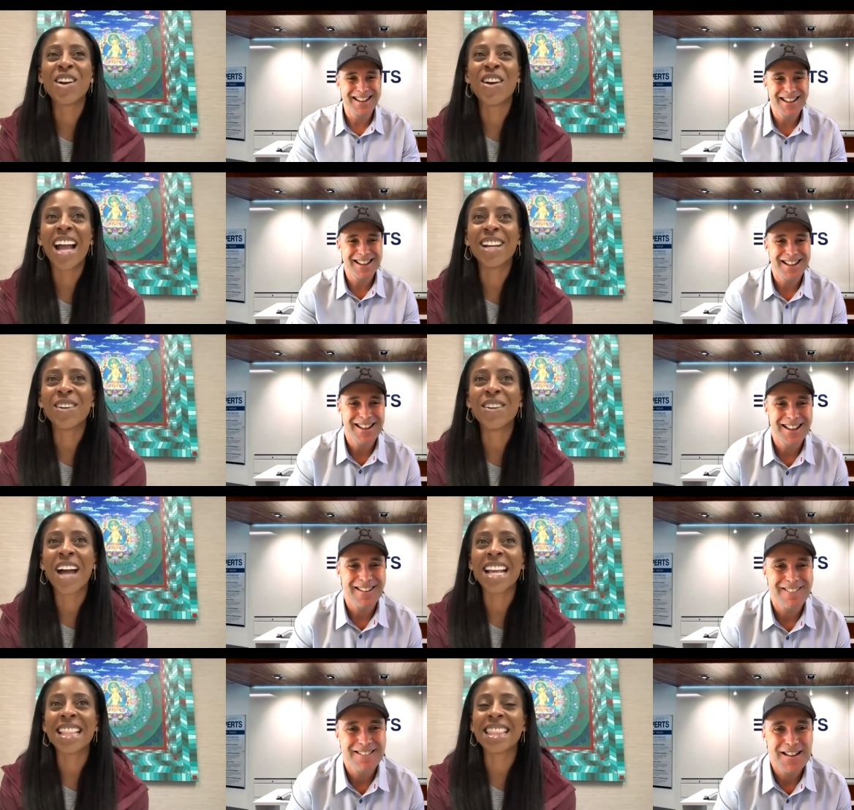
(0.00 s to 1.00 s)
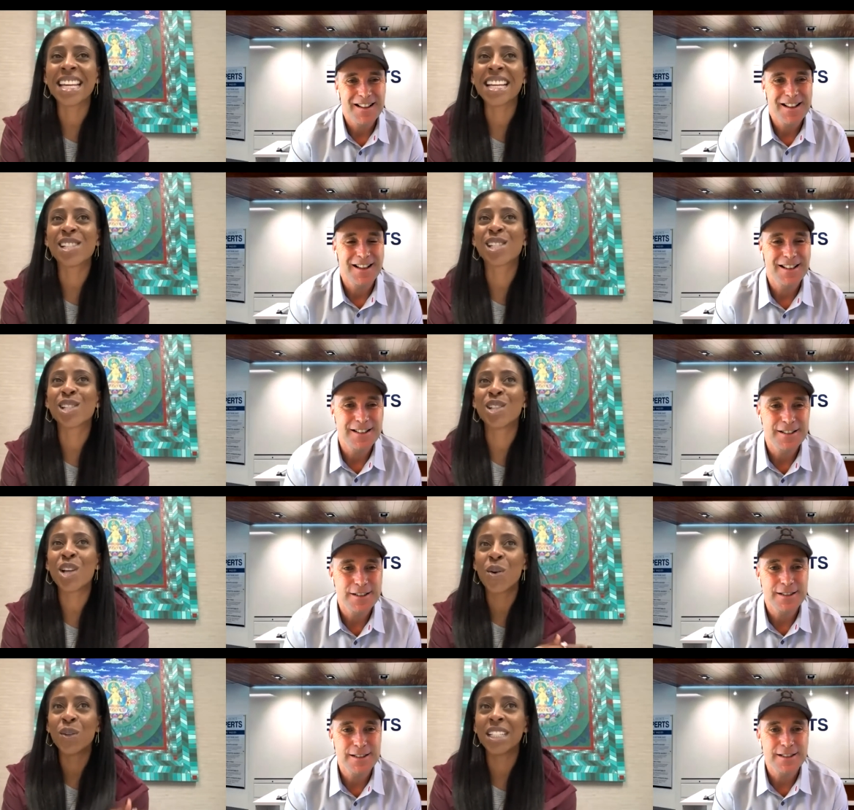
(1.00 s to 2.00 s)
Speaker 1: I don't, I think
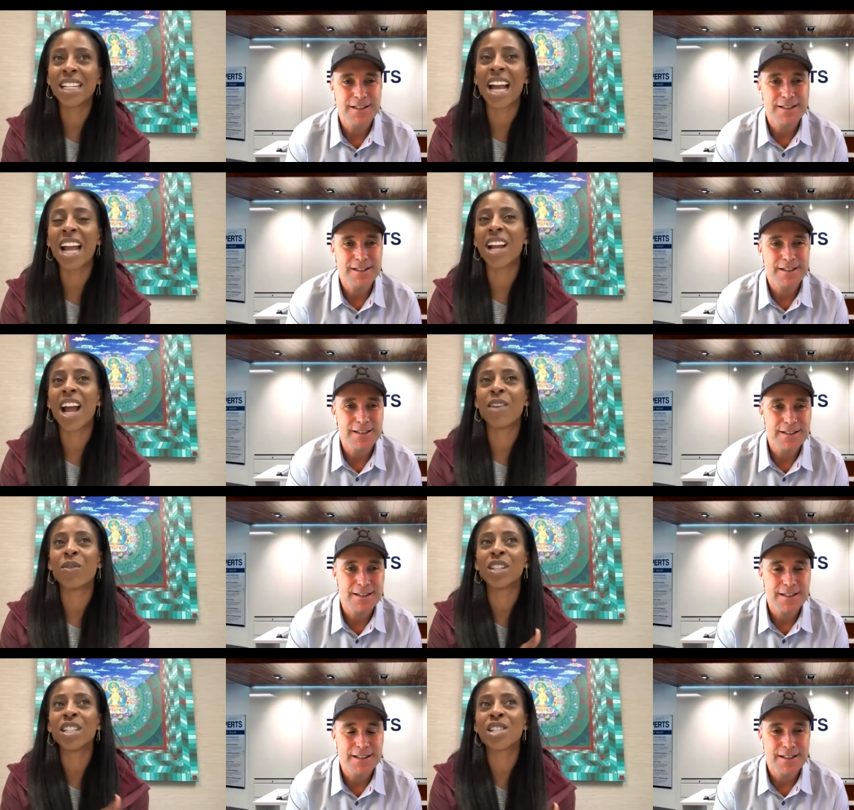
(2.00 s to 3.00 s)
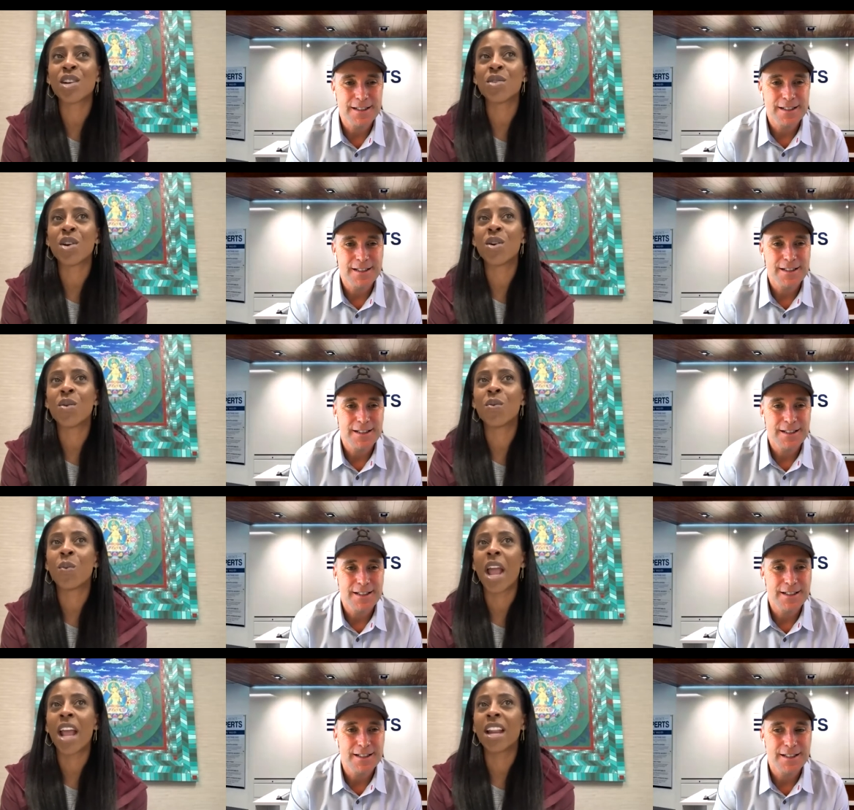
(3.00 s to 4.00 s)
slowly, I, I really don't know
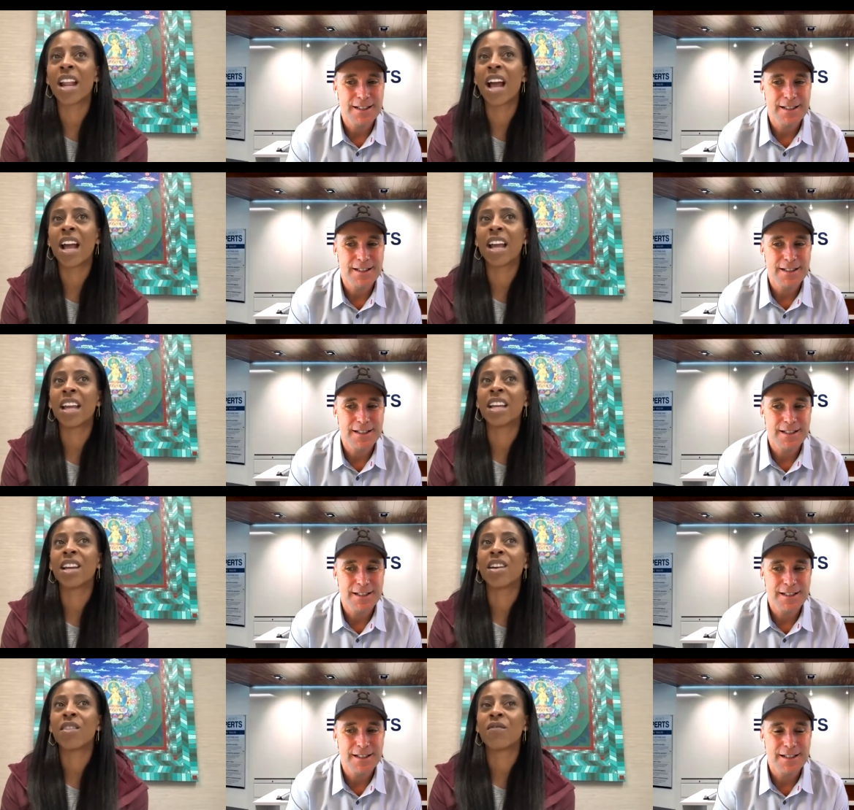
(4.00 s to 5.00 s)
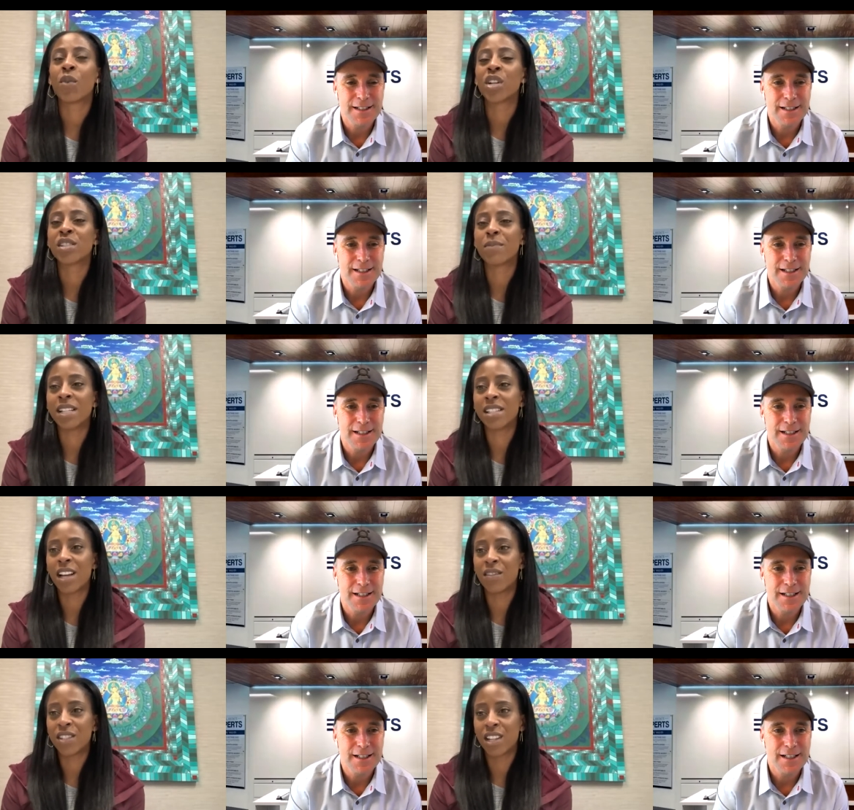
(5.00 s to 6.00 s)
when I forced
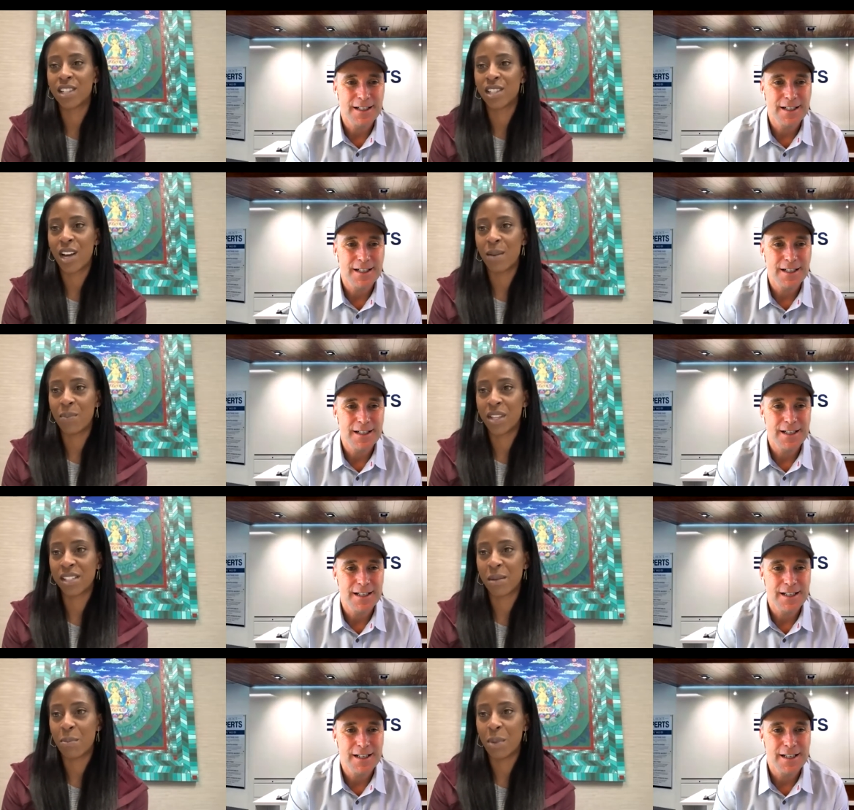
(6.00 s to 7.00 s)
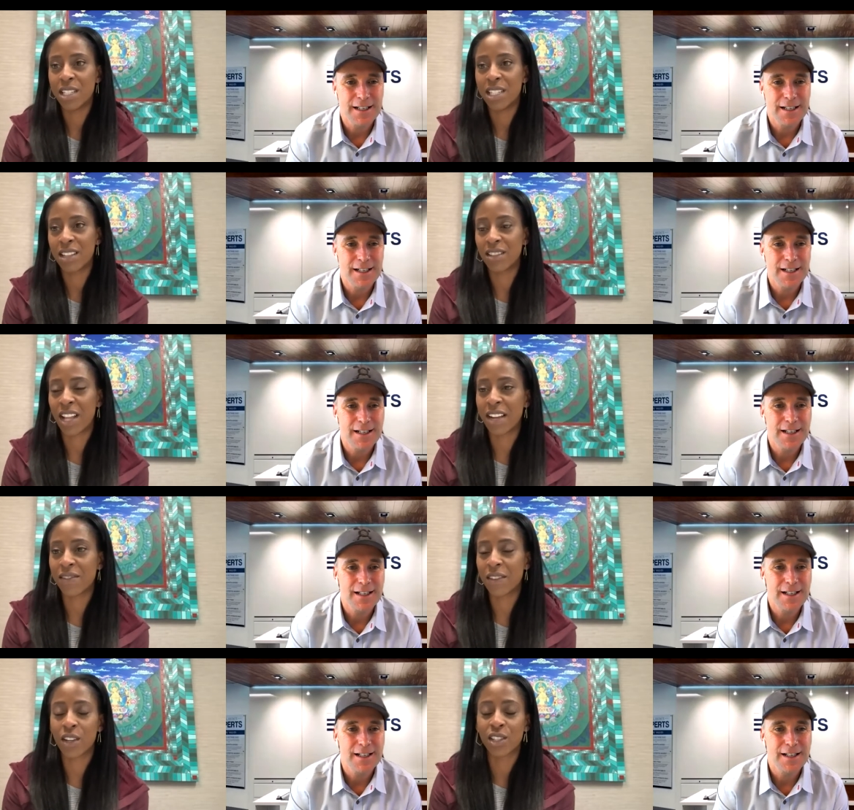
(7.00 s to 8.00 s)
myself to adopt this abundant life
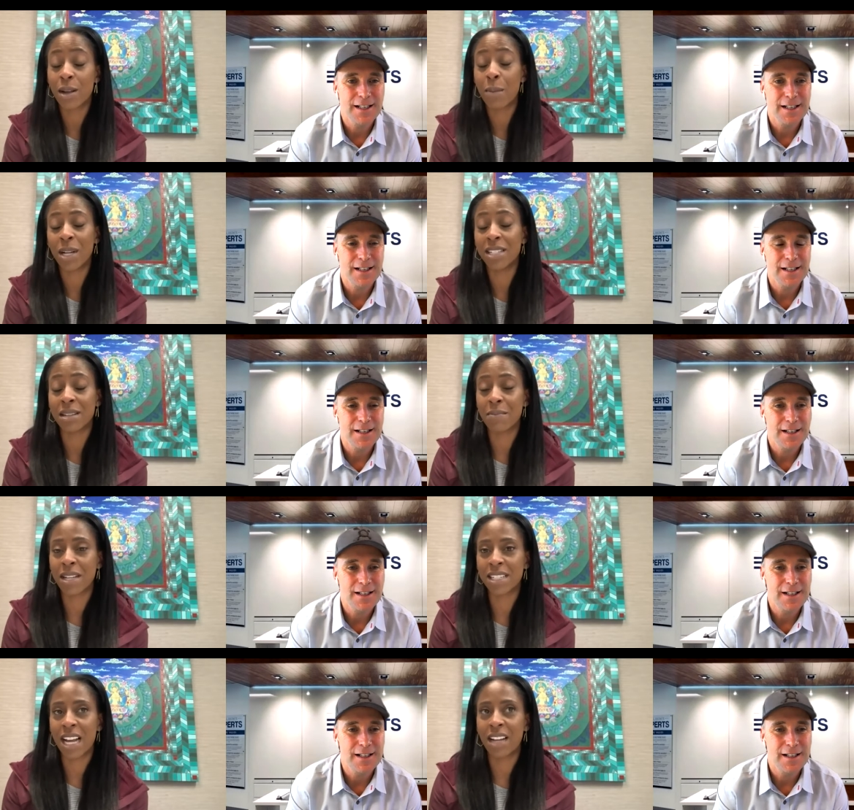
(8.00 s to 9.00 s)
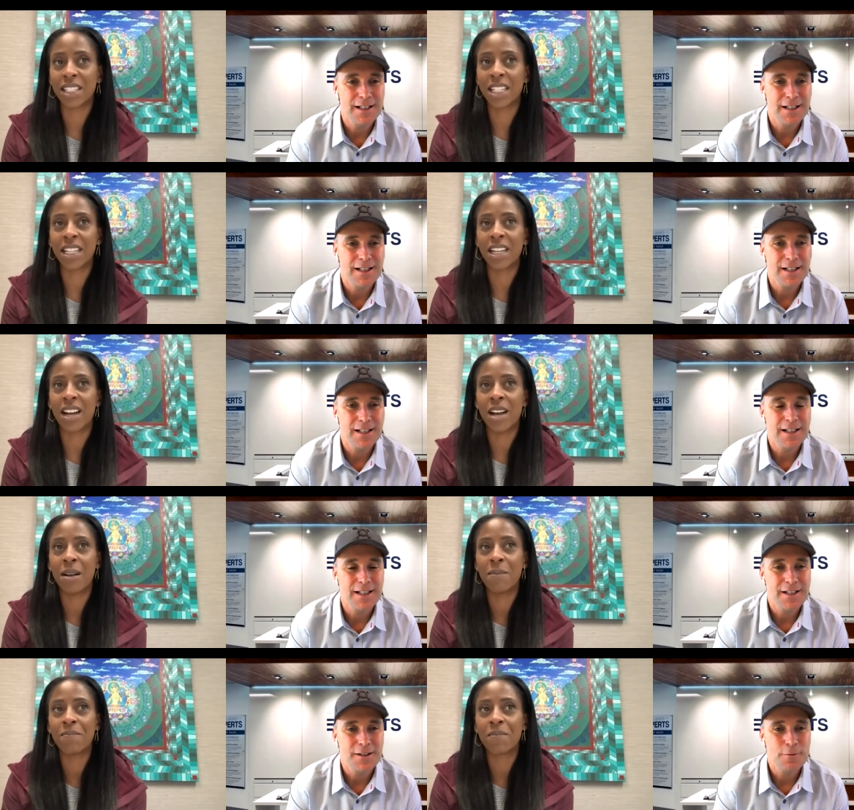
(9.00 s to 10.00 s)
or abundant mentality,
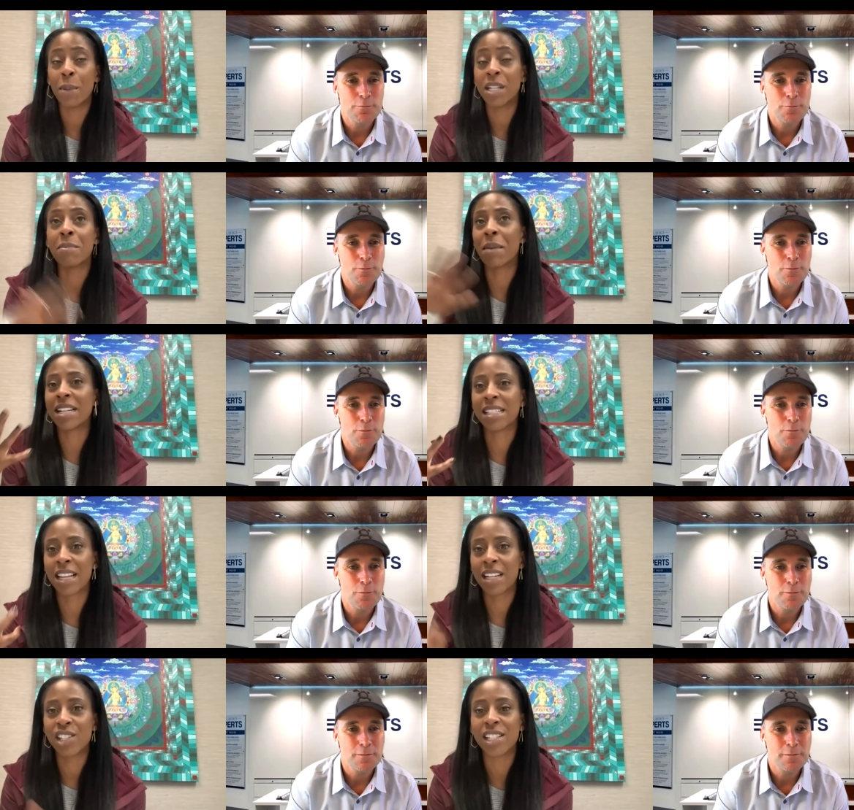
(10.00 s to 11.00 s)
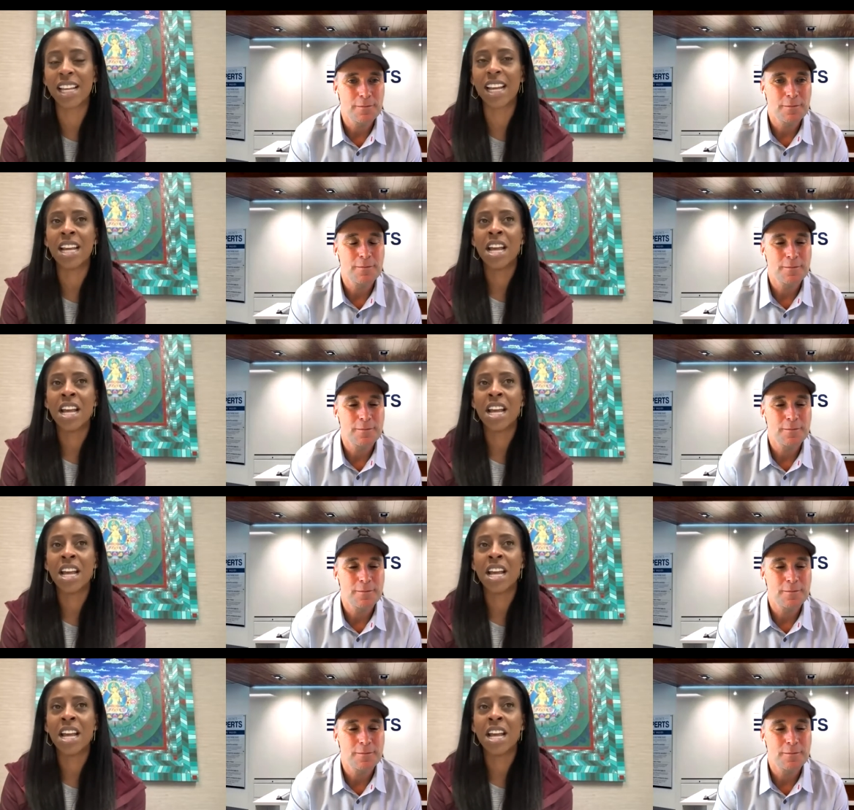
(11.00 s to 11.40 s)
um, abundant mindset, I should say.